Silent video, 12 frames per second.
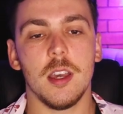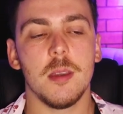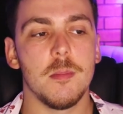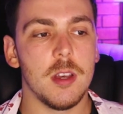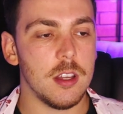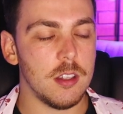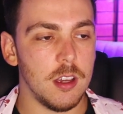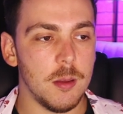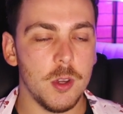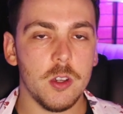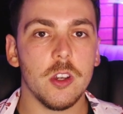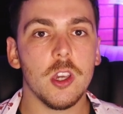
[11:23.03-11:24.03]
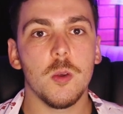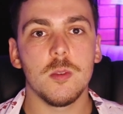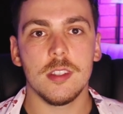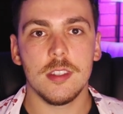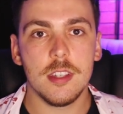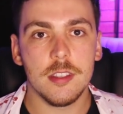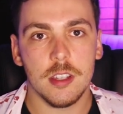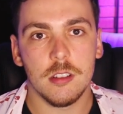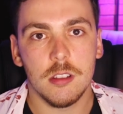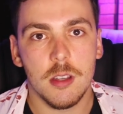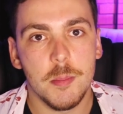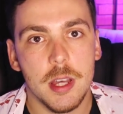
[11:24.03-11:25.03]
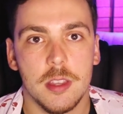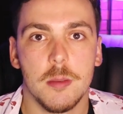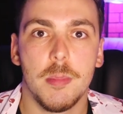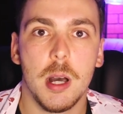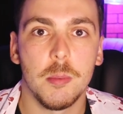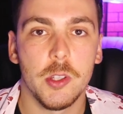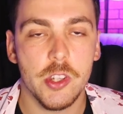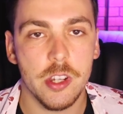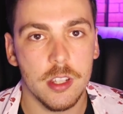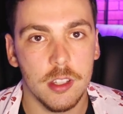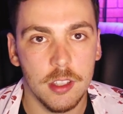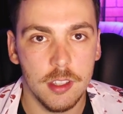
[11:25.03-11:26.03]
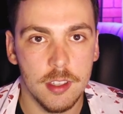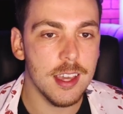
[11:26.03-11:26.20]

I'm not going to go into detail about the publishing